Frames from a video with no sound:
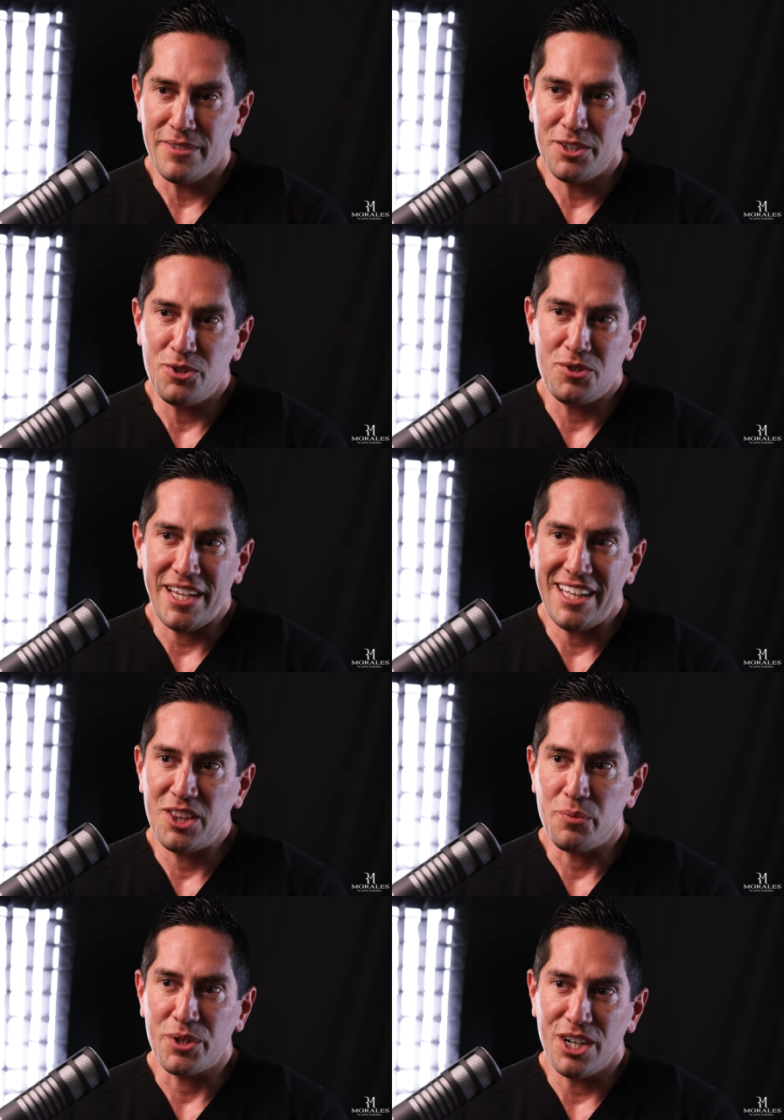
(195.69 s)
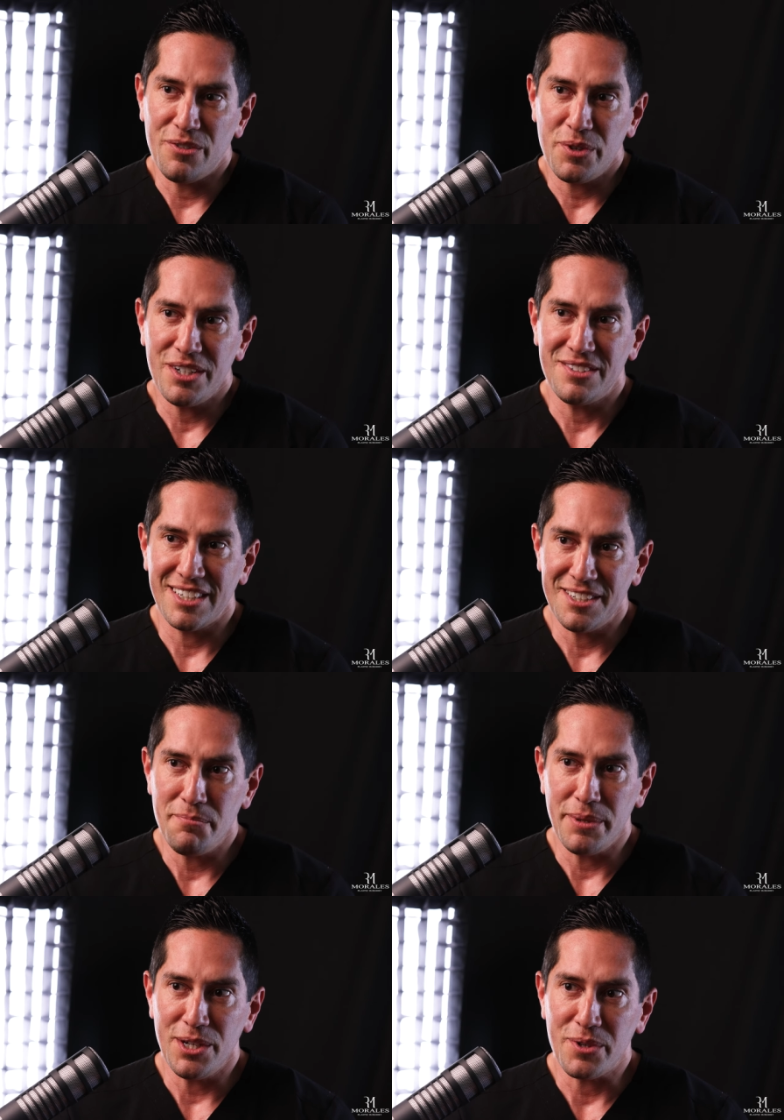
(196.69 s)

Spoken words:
understand that the recovery is gonna be